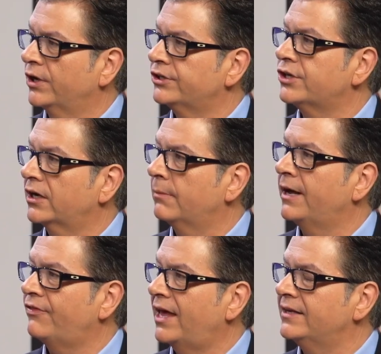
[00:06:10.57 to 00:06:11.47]
we're going to talk
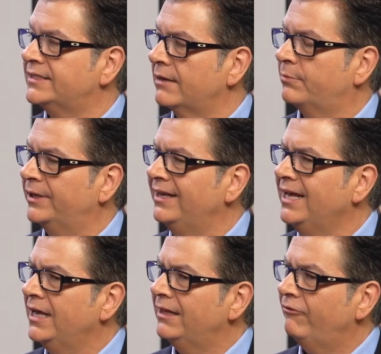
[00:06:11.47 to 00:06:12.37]
about that in depth, but
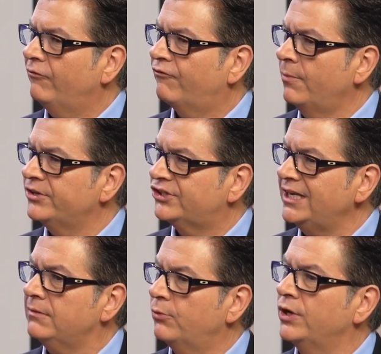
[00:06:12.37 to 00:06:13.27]
from the
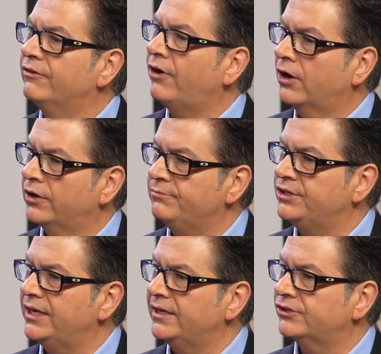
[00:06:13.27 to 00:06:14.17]
standpoint of
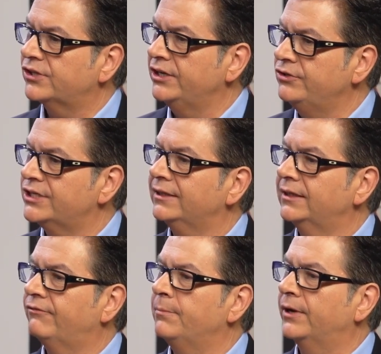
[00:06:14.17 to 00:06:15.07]
RMDs, can you tell
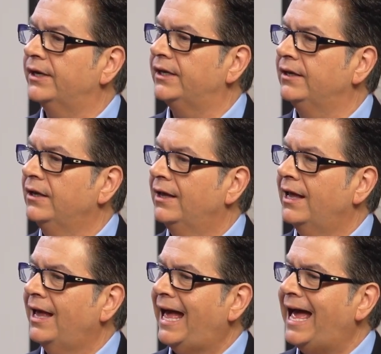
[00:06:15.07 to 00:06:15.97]
everybody
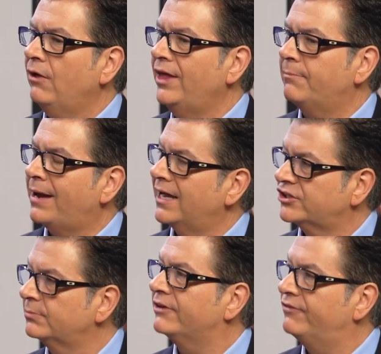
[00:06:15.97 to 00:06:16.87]
how that
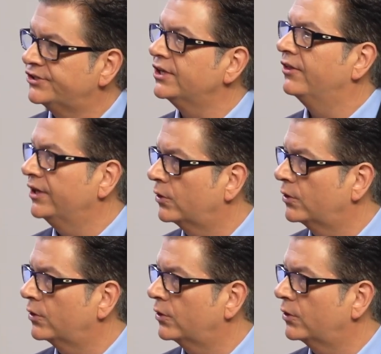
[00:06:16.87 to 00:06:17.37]
possibly fits into the